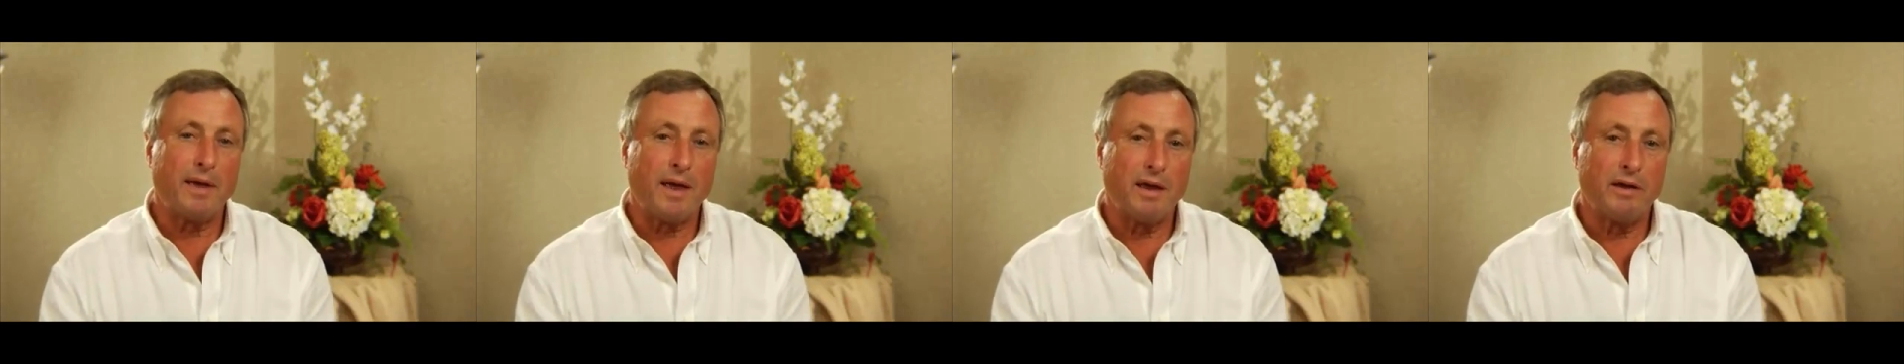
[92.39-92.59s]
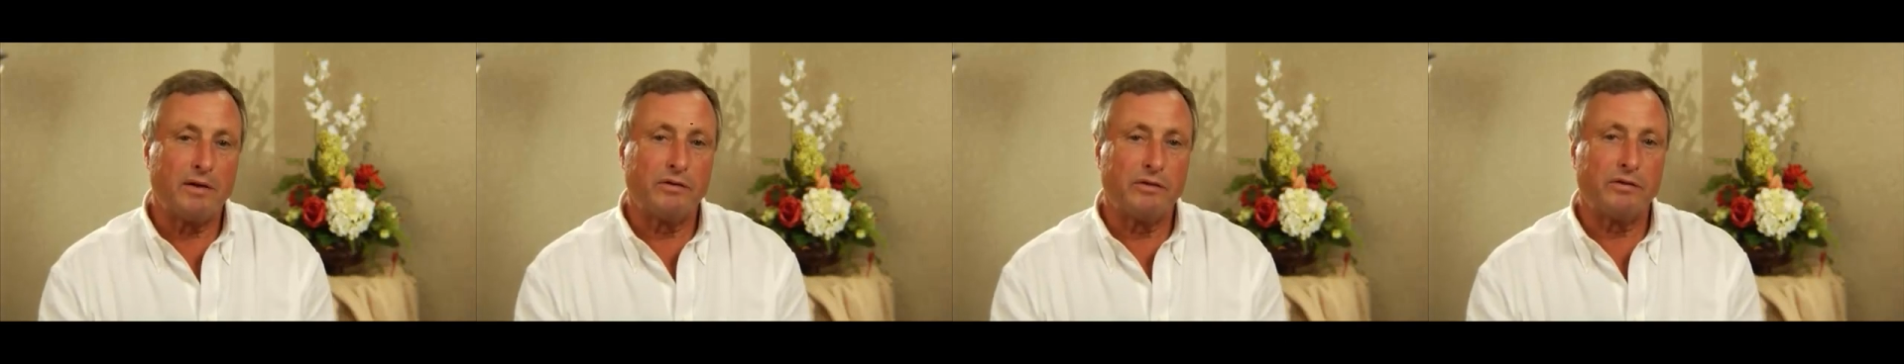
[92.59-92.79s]

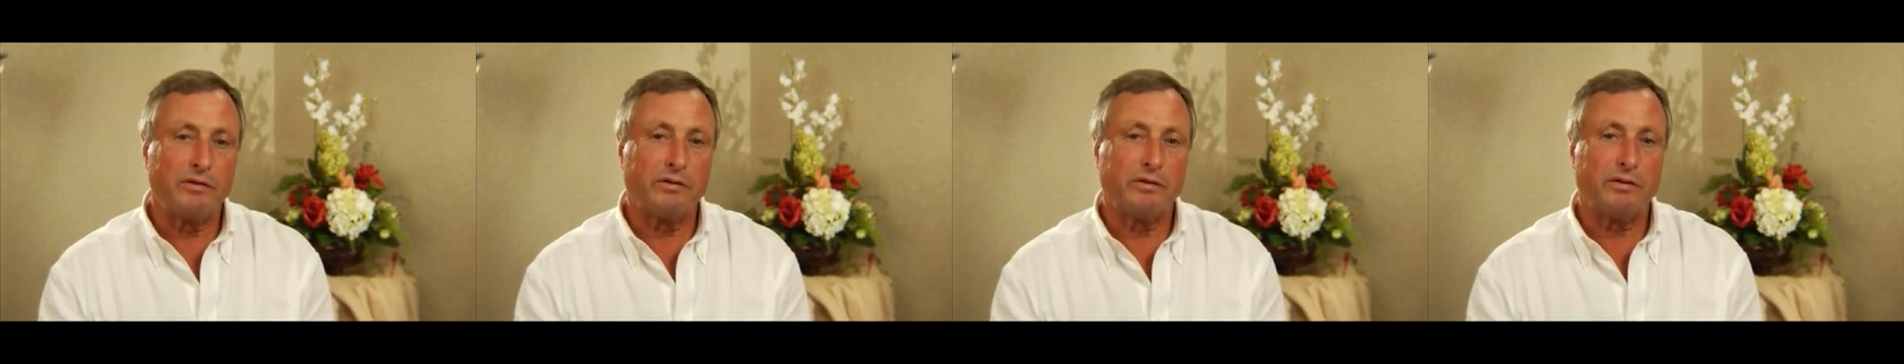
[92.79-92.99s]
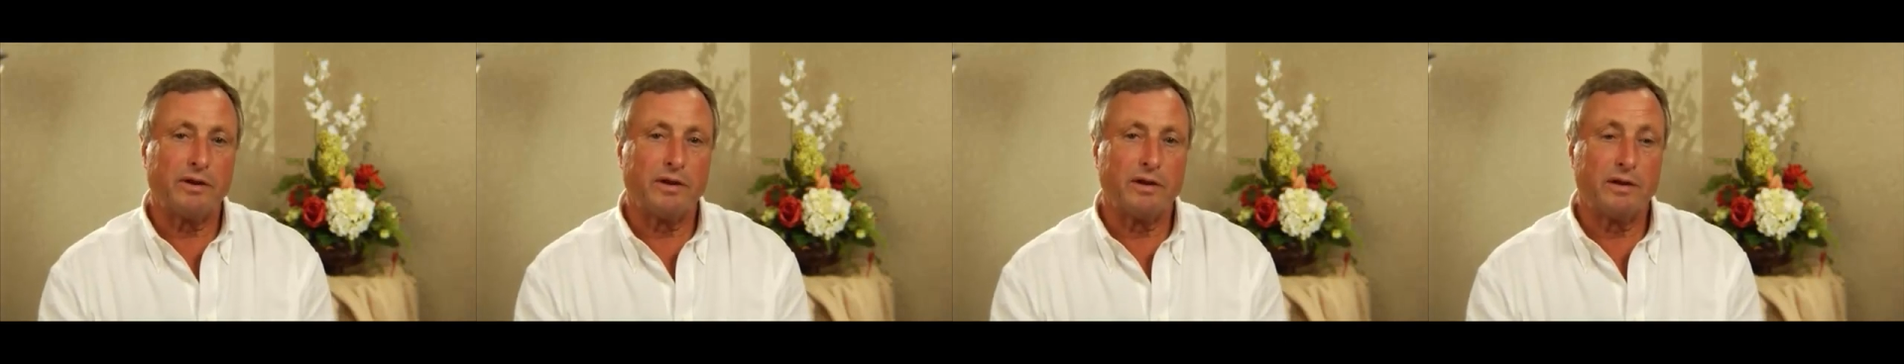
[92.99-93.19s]

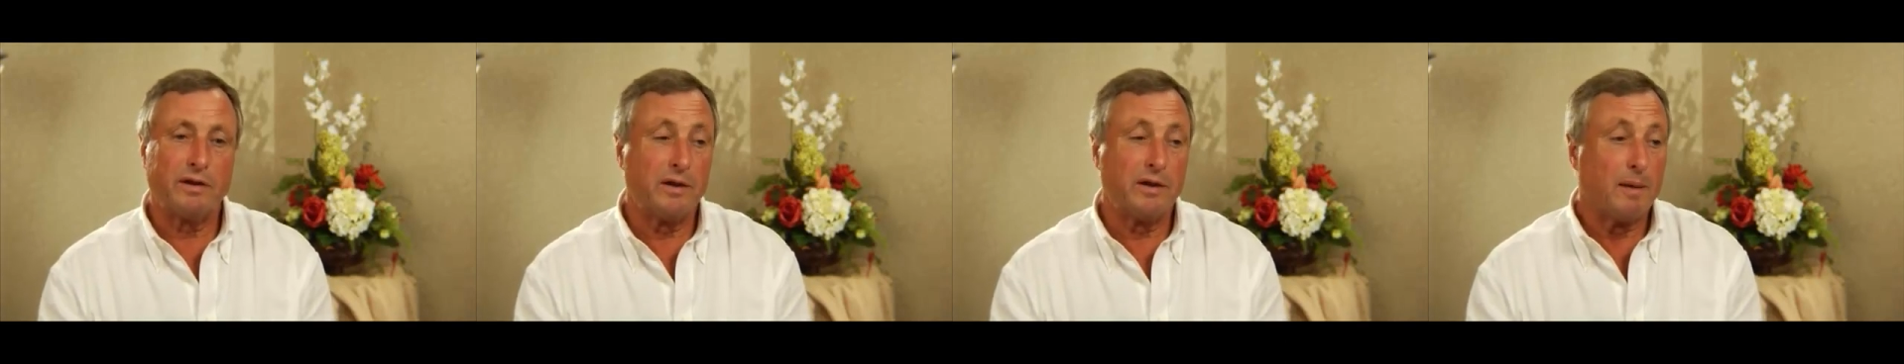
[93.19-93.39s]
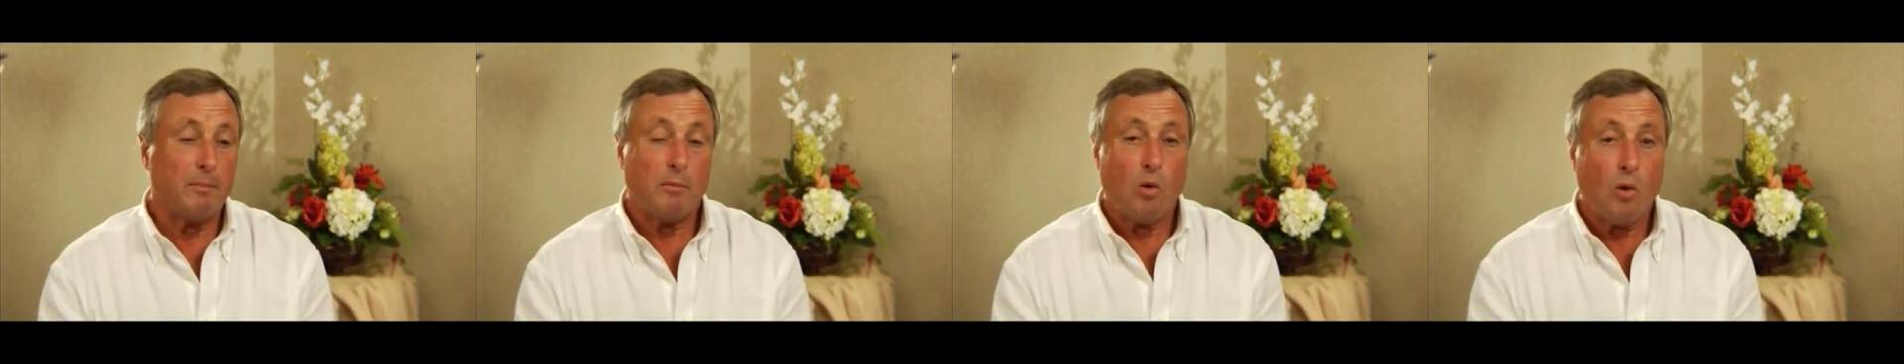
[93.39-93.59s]
as
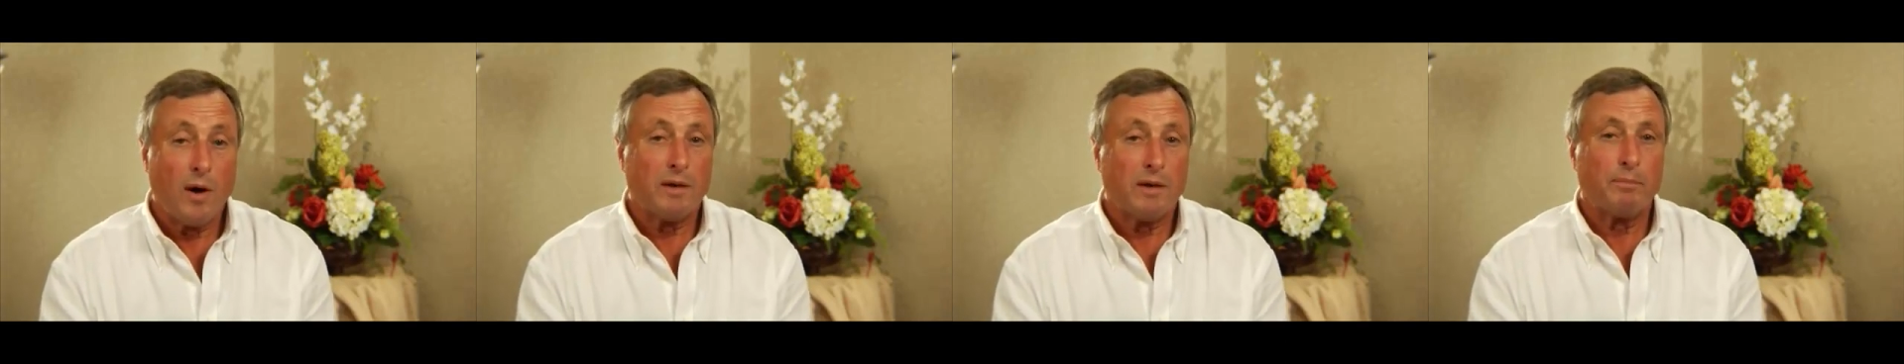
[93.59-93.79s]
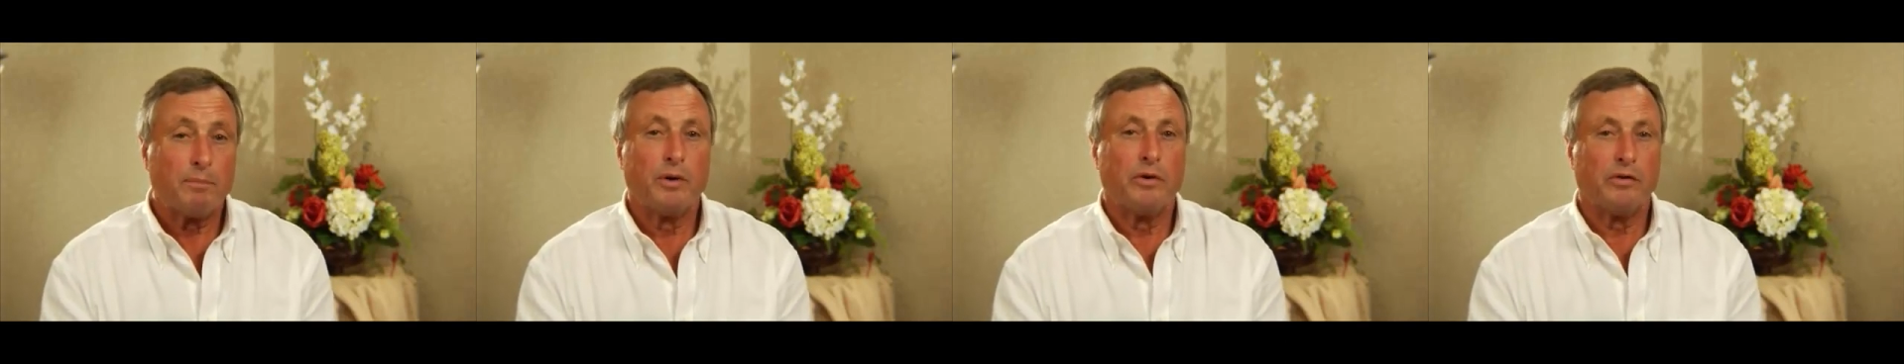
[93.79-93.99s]
number
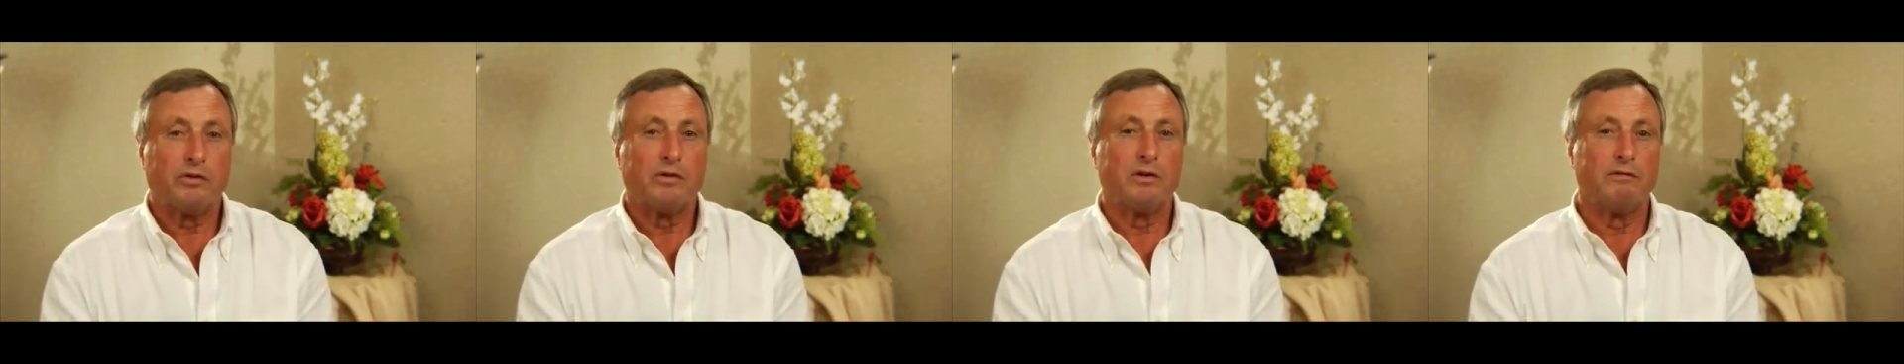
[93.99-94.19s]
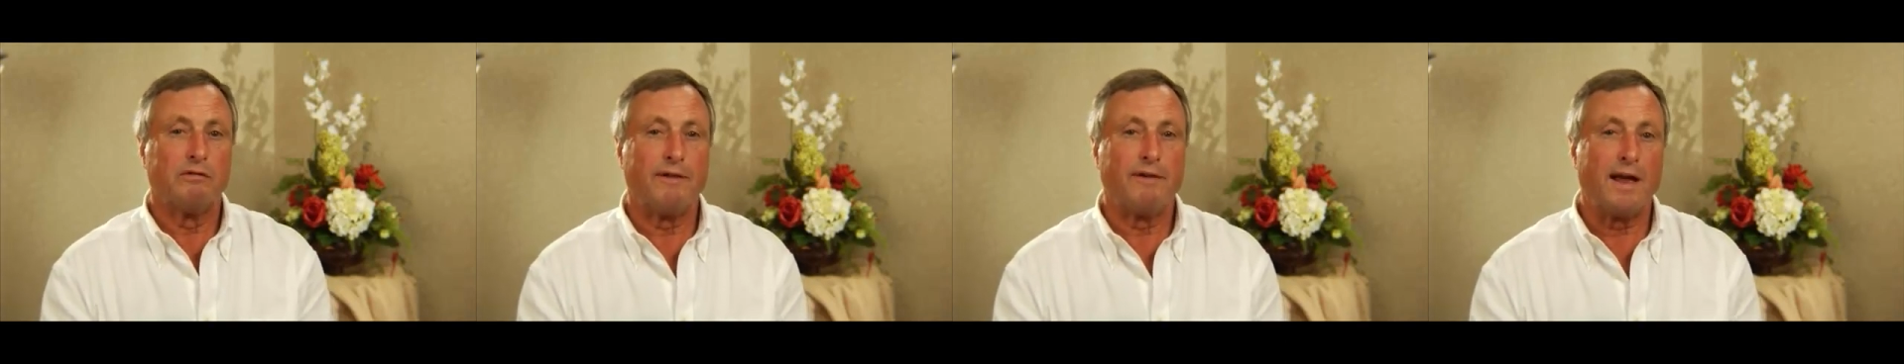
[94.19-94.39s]
one personal